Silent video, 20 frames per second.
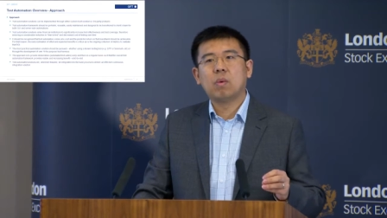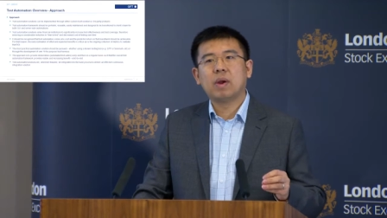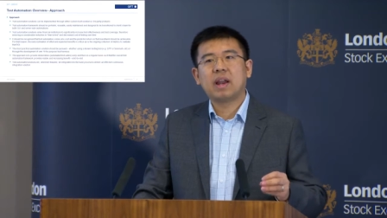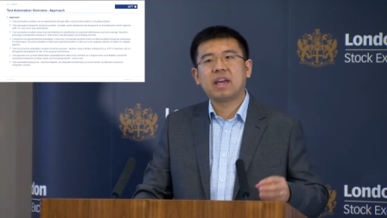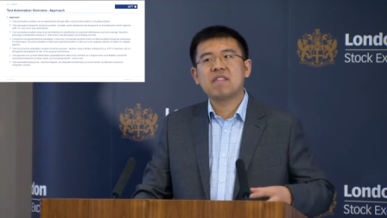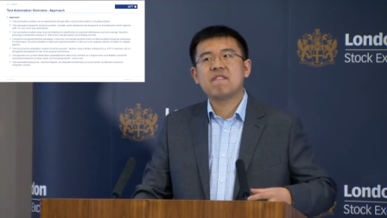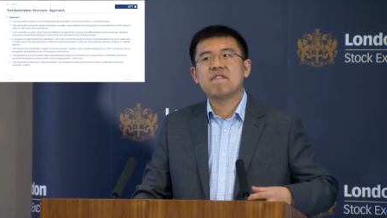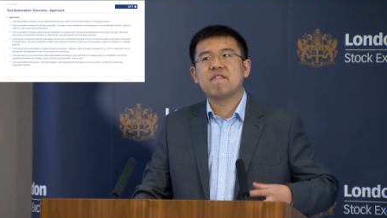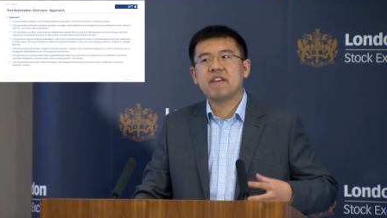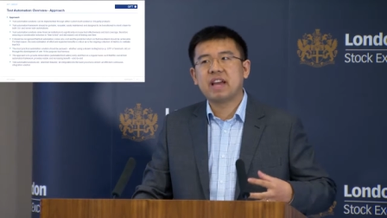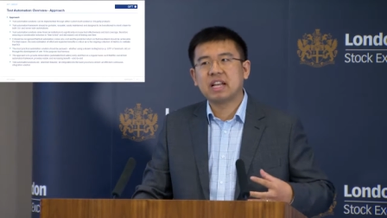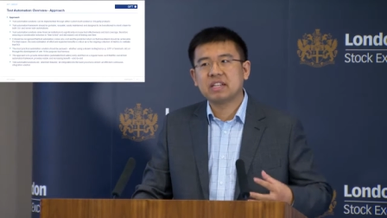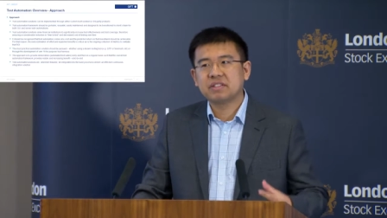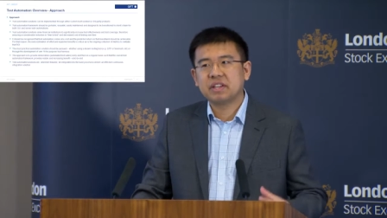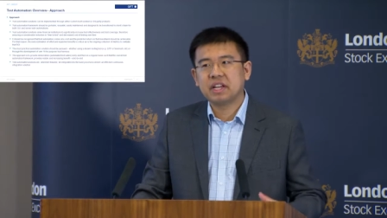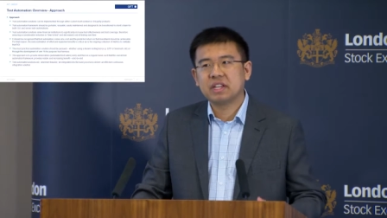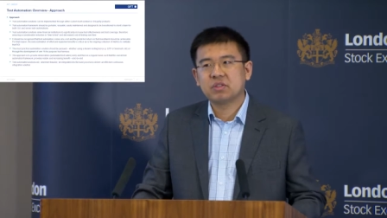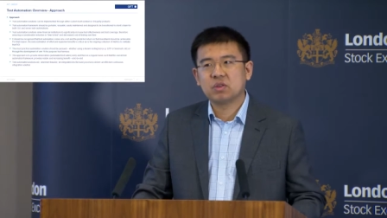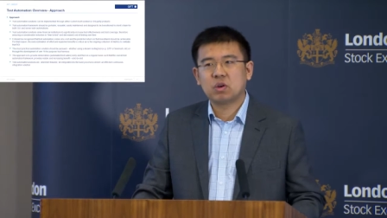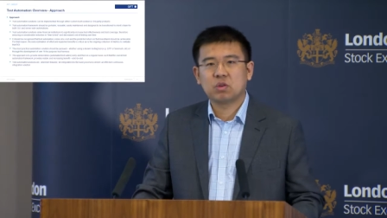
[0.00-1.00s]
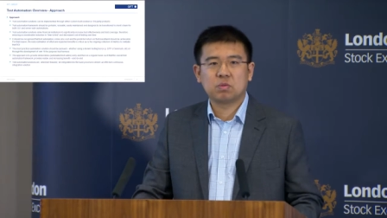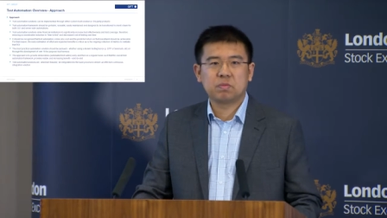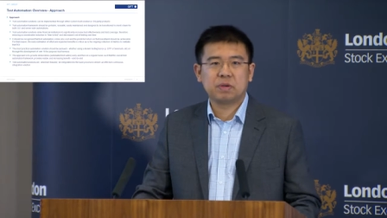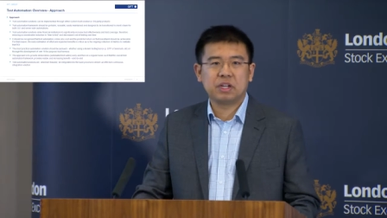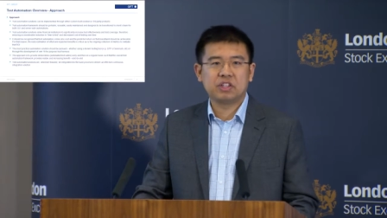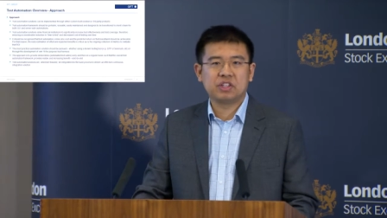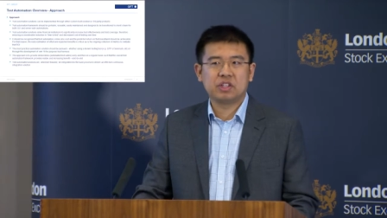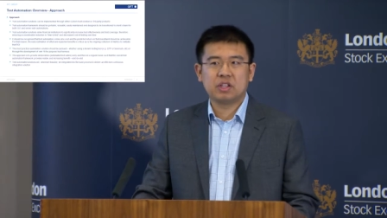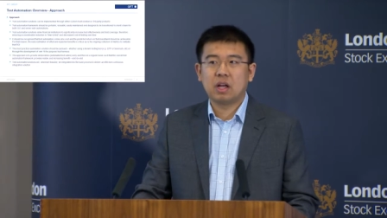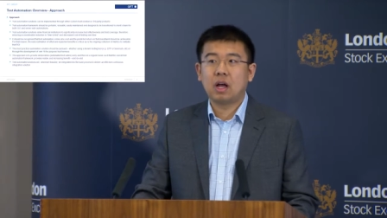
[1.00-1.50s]
when I invest test
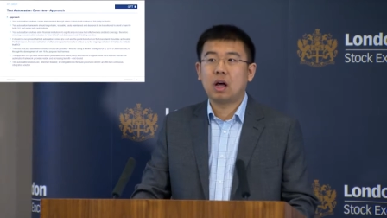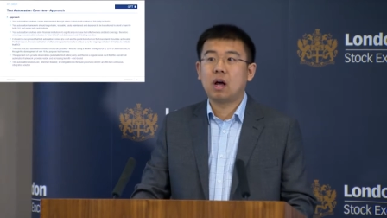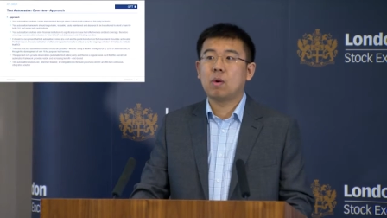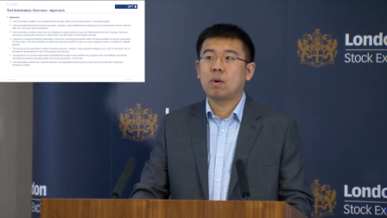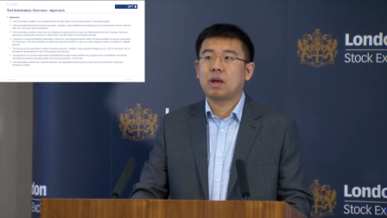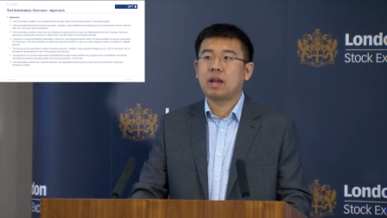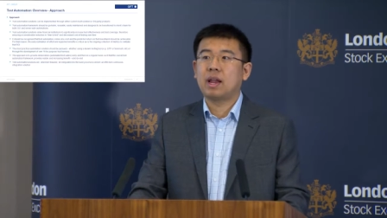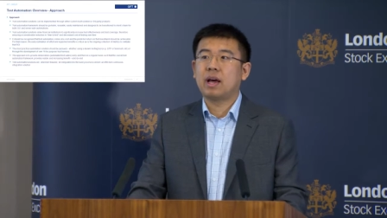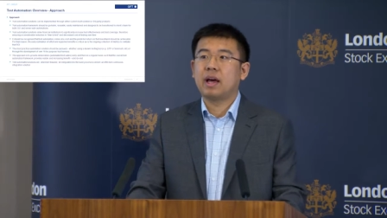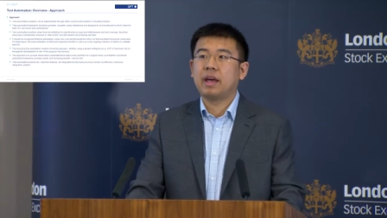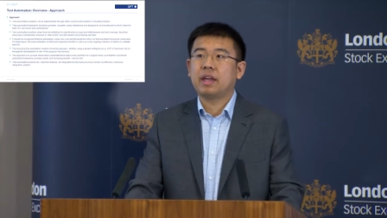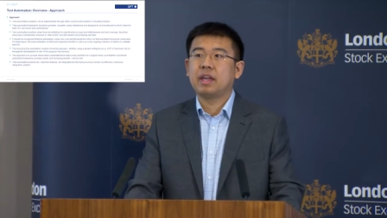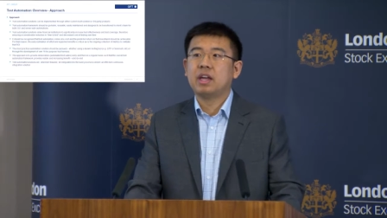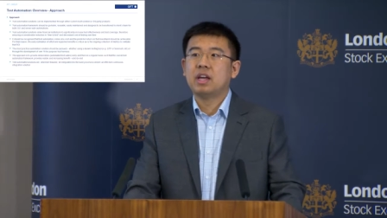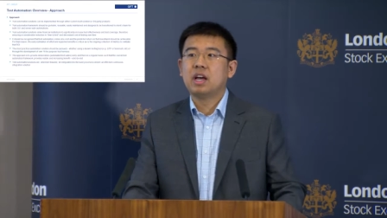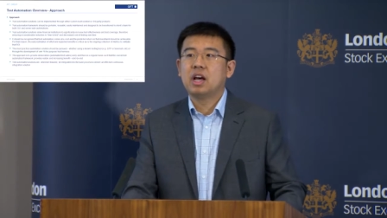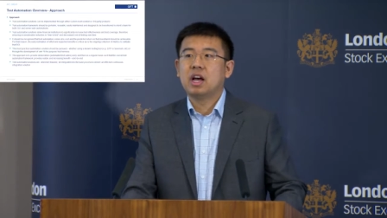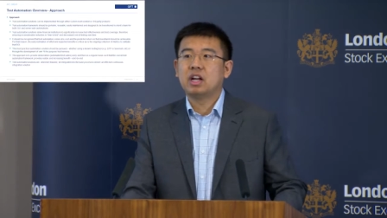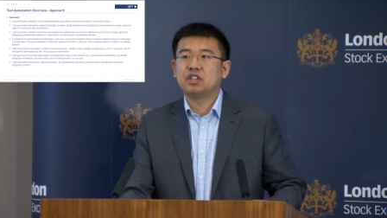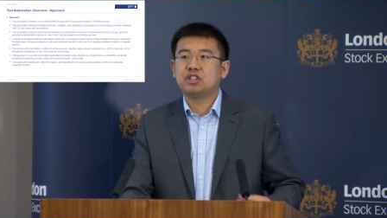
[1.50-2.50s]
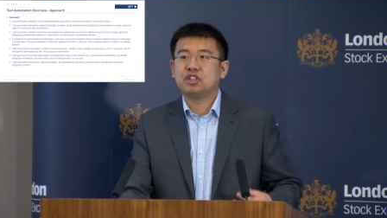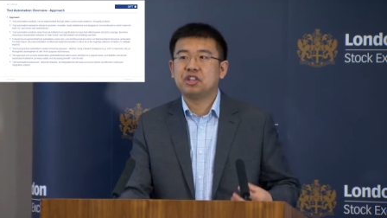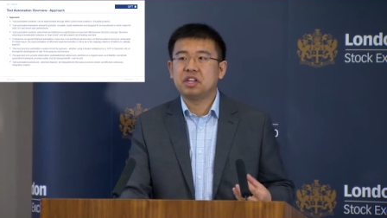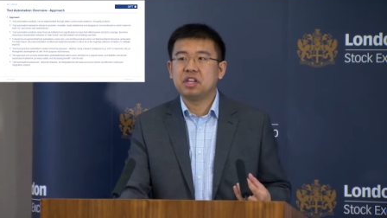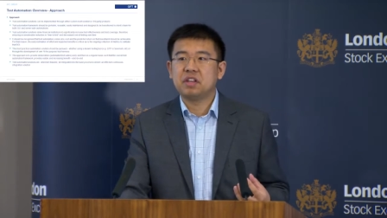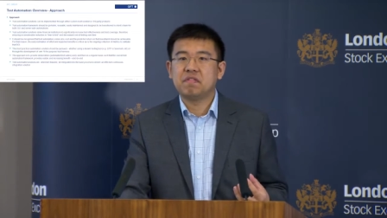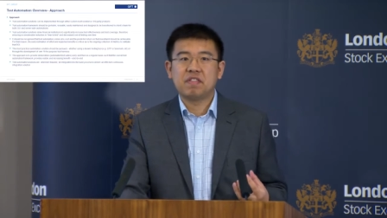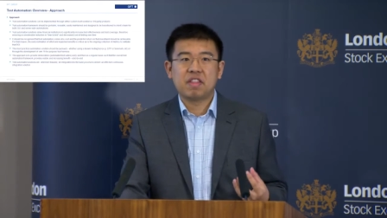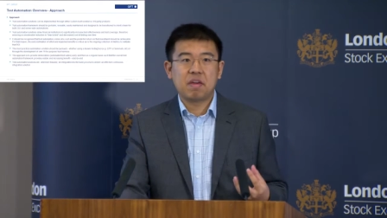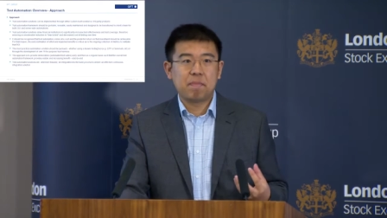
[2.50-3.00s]
automation, how can I
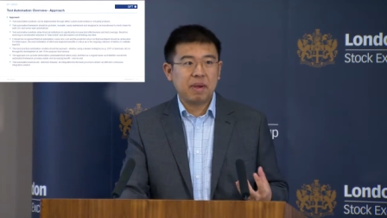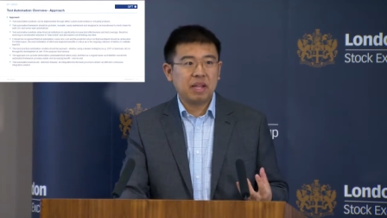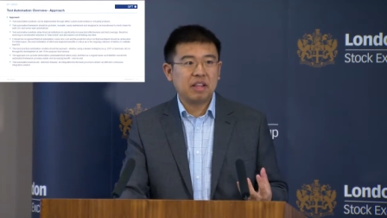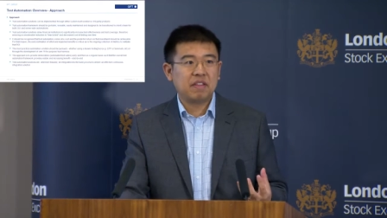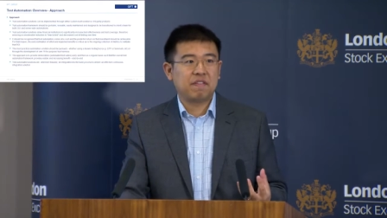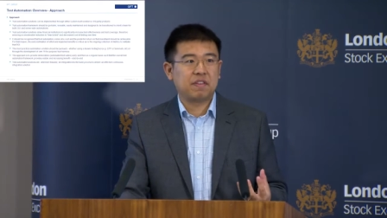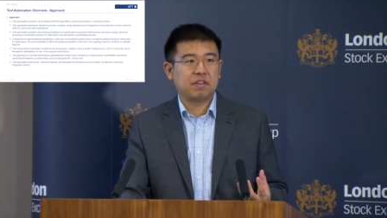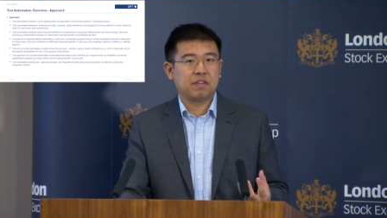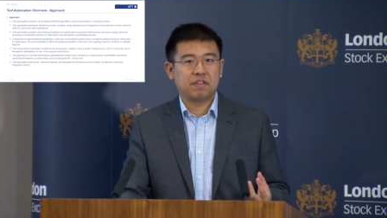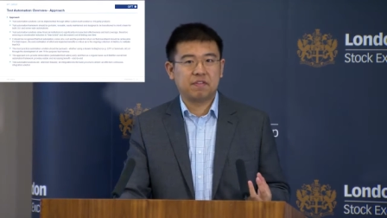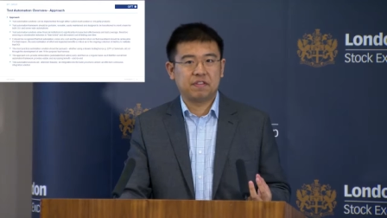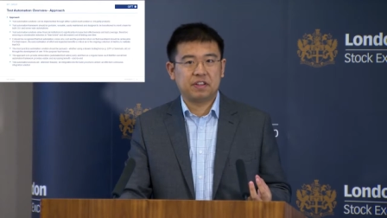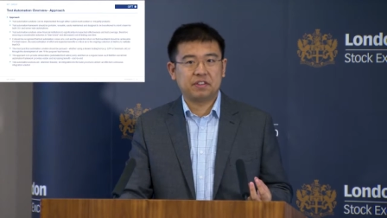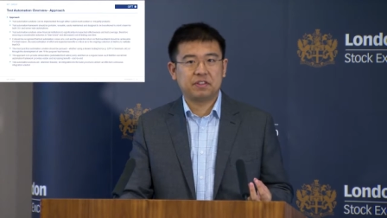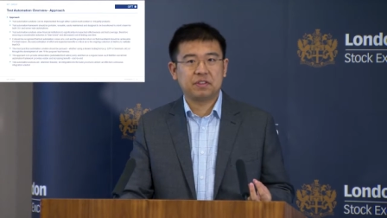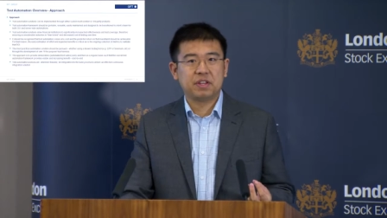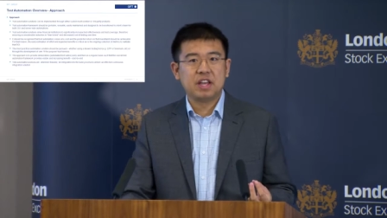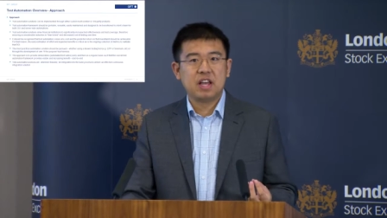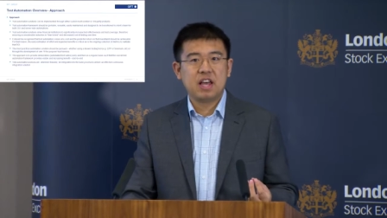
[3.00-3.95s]
achieve the benefit of it?